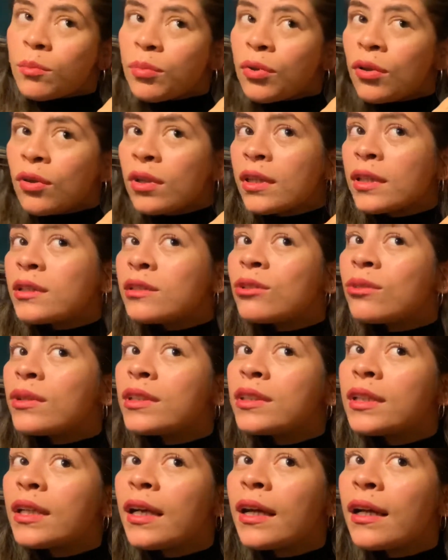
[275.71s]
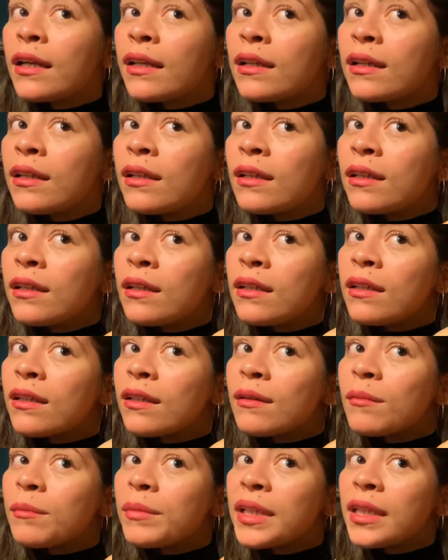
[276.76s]
pull it towards your head.
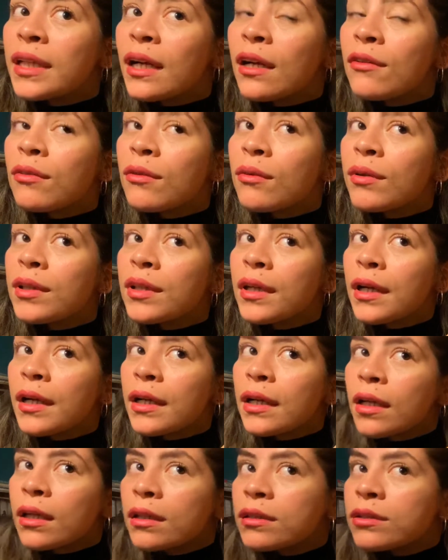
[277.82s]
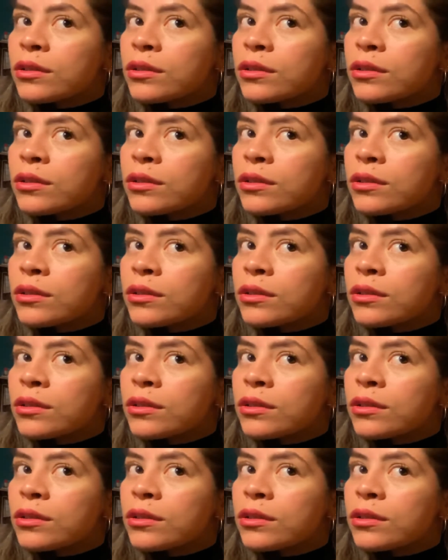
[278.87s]
Be careful with your ear.